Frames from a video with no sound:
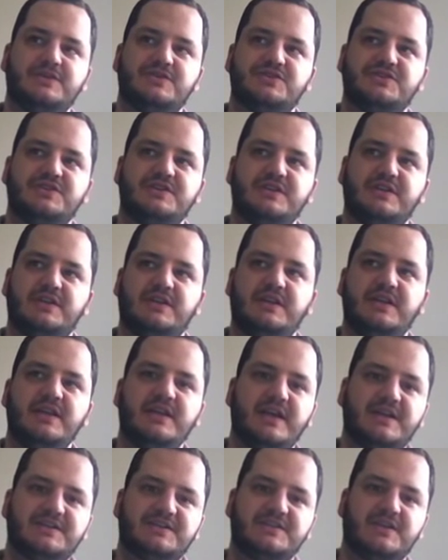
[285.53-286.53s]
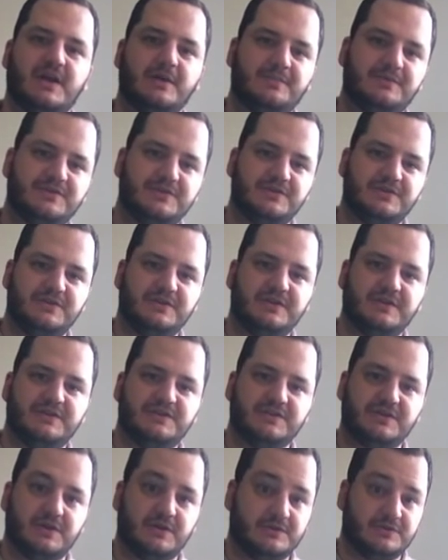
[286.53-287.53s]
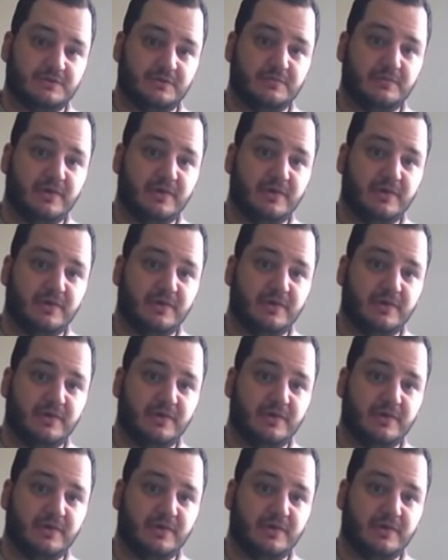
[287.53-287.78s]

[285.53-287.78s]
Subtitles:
he gets an opportunity to go to